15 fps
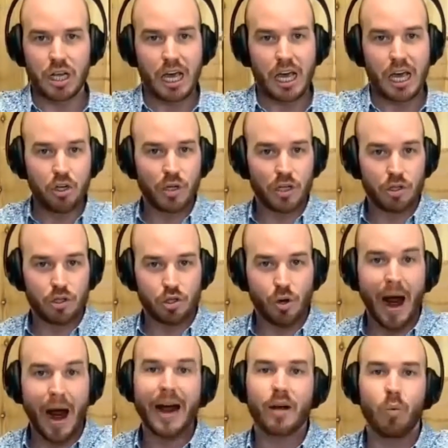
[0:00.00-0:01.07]
and you can
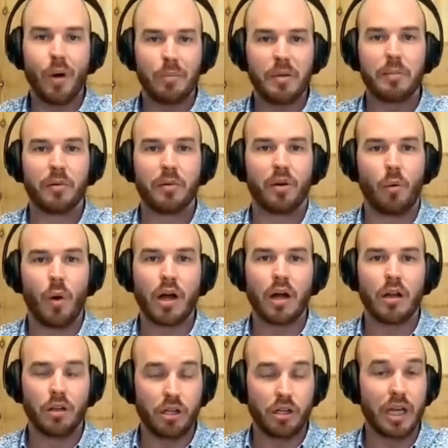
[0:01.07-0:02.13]
track what people are
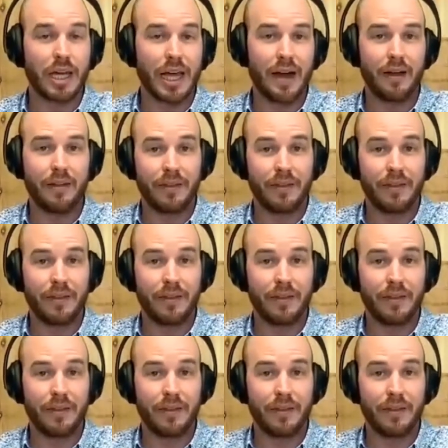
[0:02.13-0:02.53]
looking at.